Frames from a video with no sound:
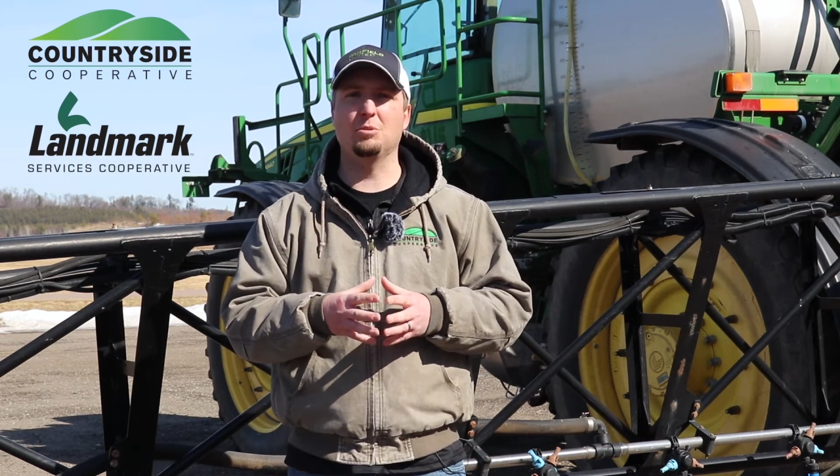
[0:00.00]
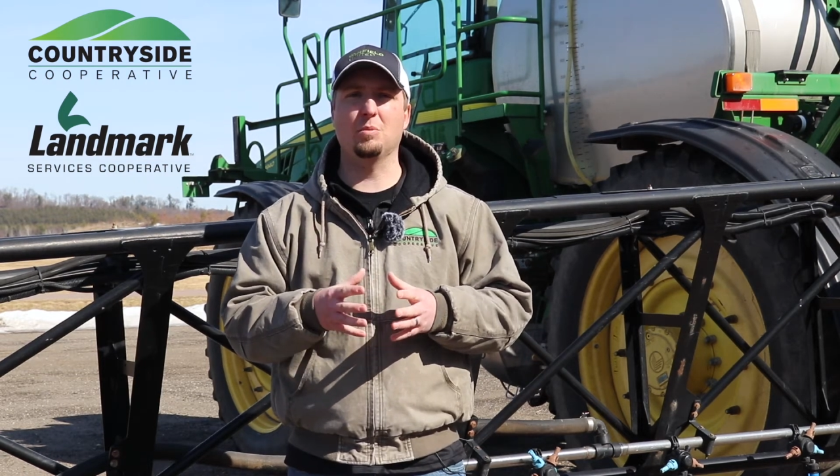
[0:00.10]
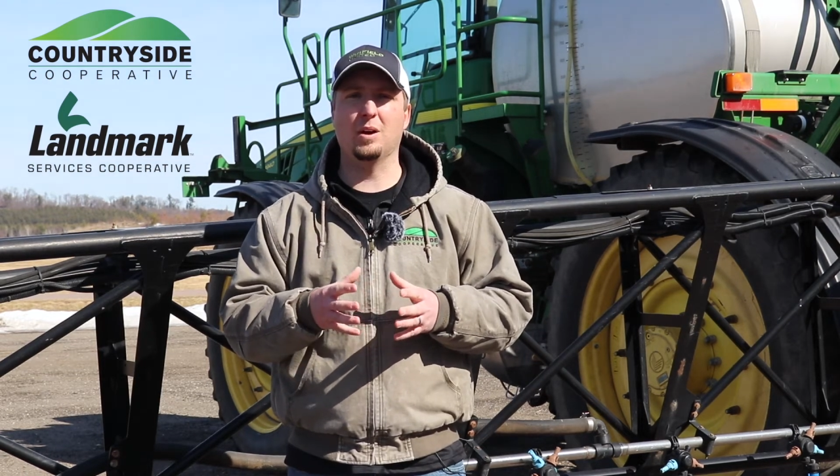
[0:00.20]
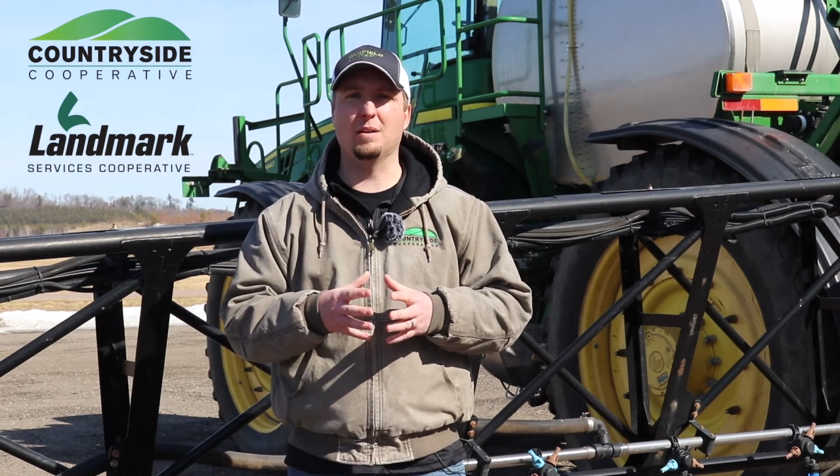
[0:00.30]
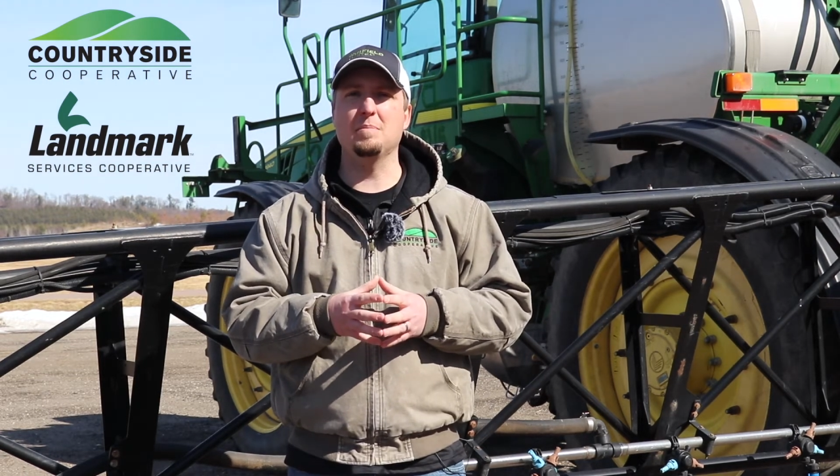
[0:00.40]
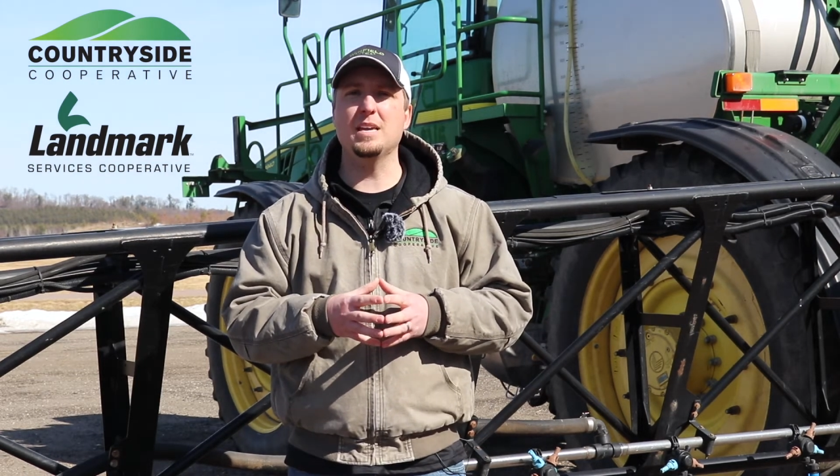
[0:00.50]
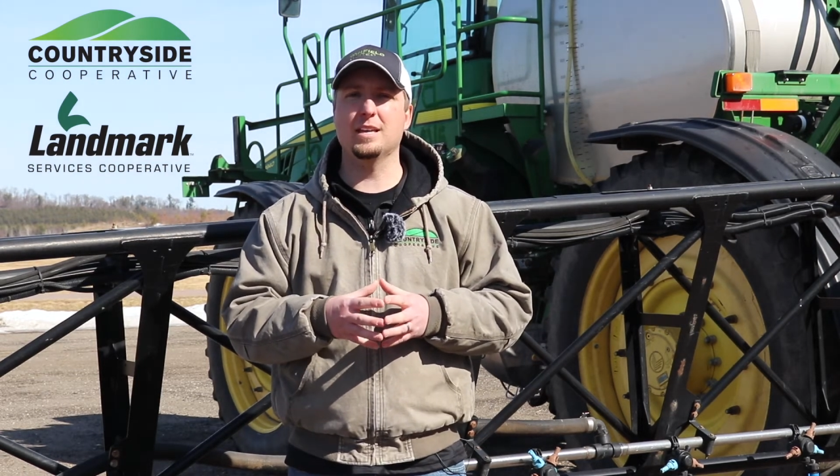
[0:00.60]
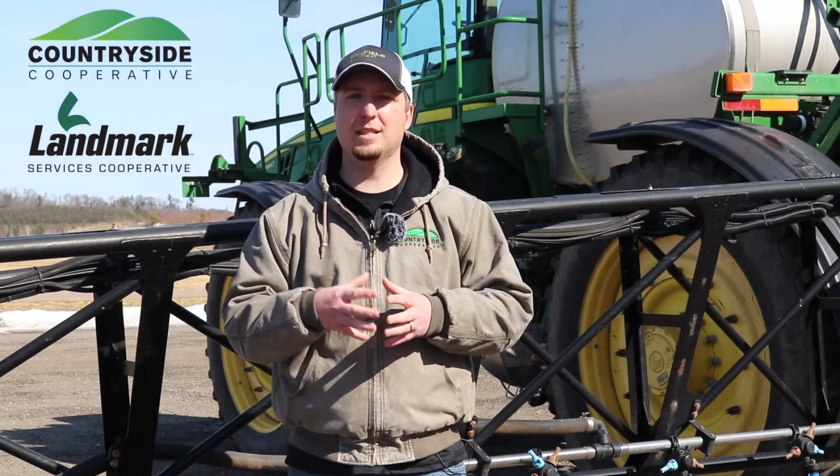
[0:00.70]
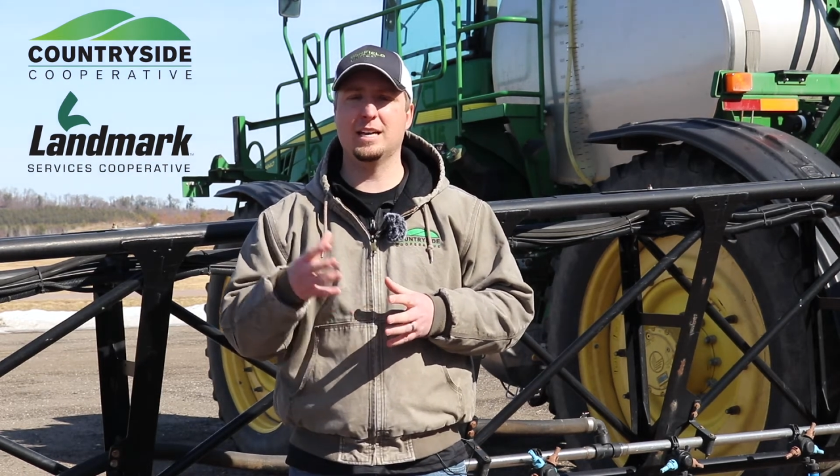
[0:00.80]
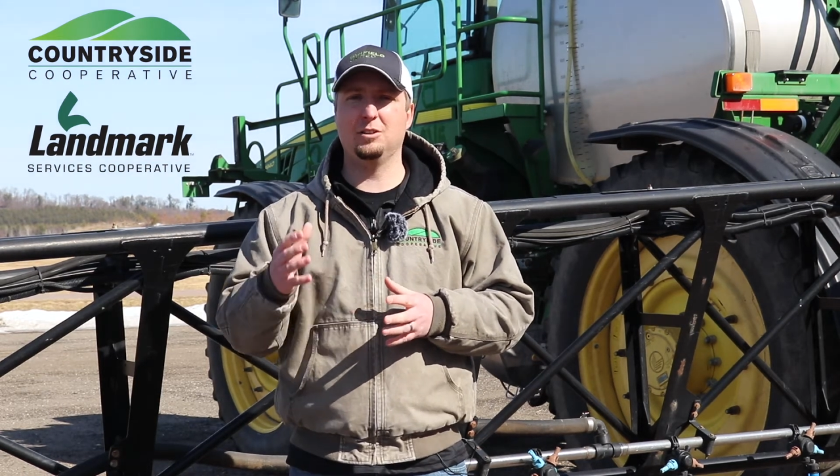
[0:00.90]
we want to be
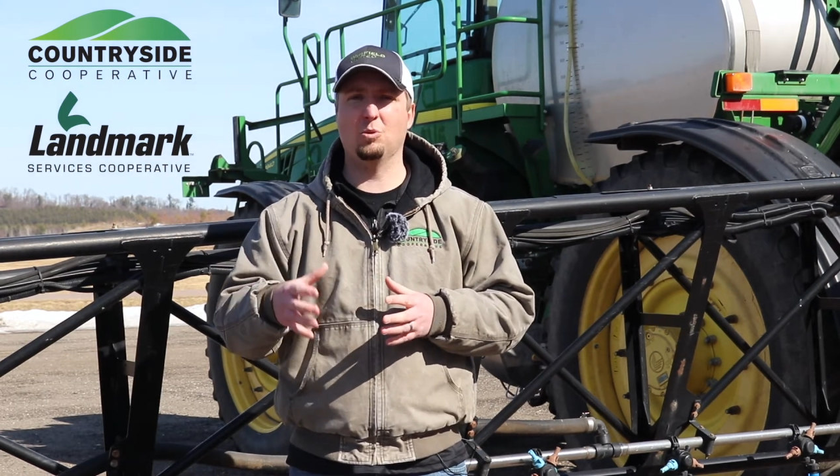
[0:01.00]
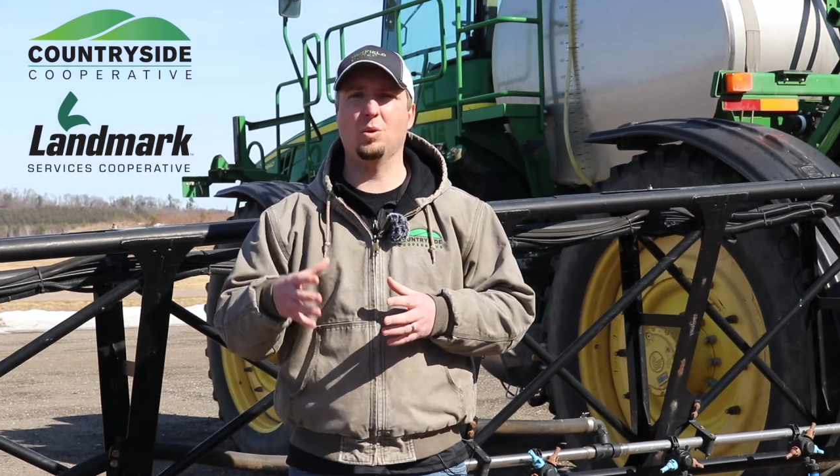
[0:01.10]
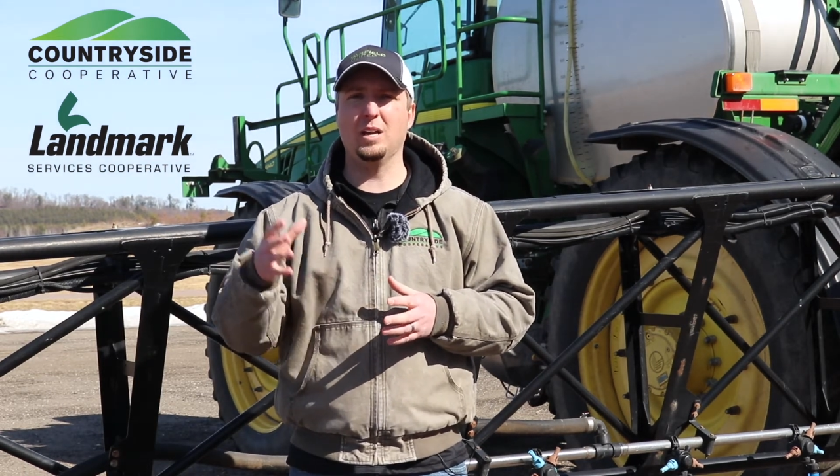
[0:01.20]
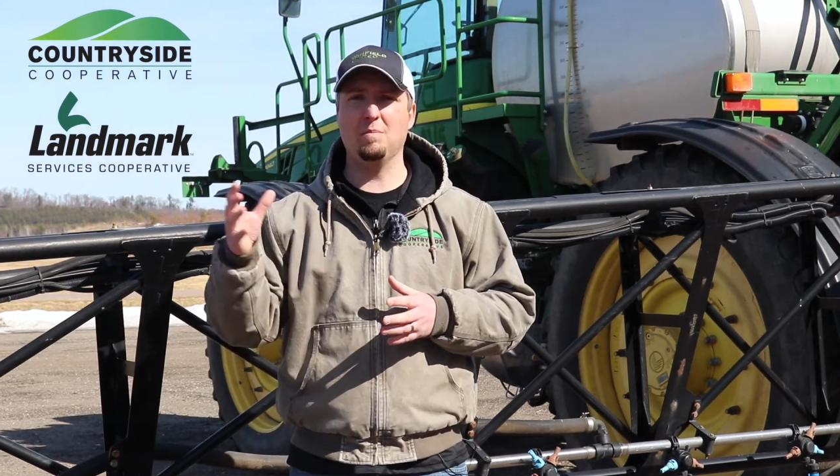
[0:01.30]
in that 20